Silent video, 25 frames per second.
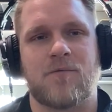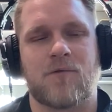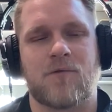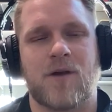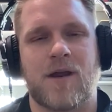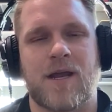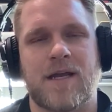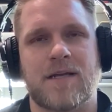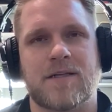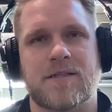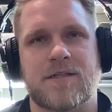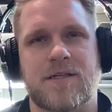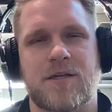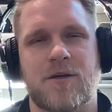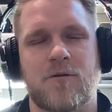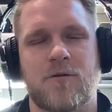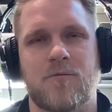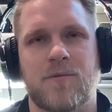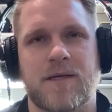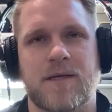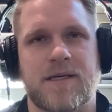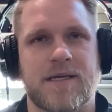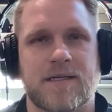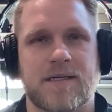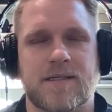range too
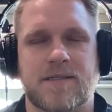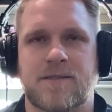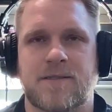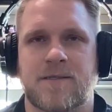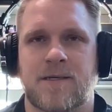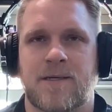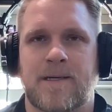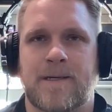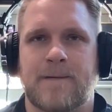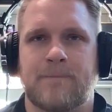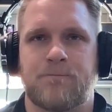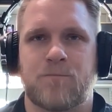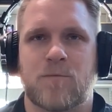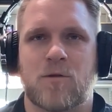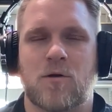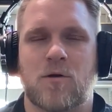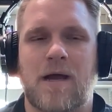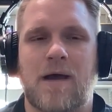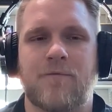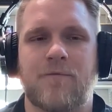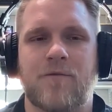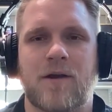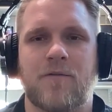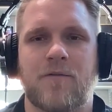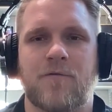because they're
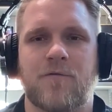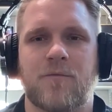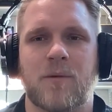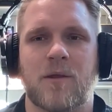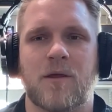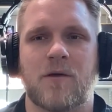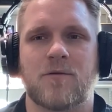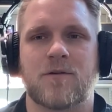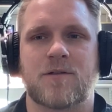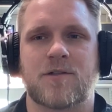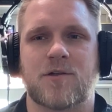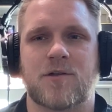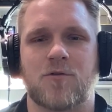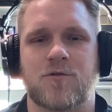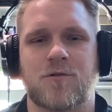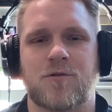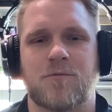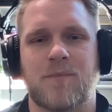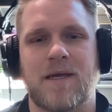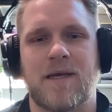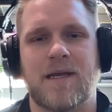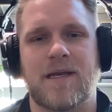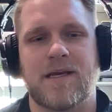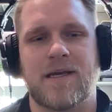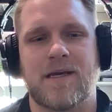not very familiar with social
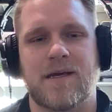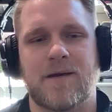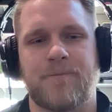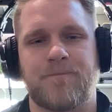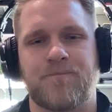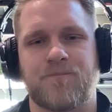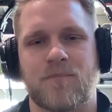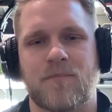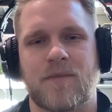media.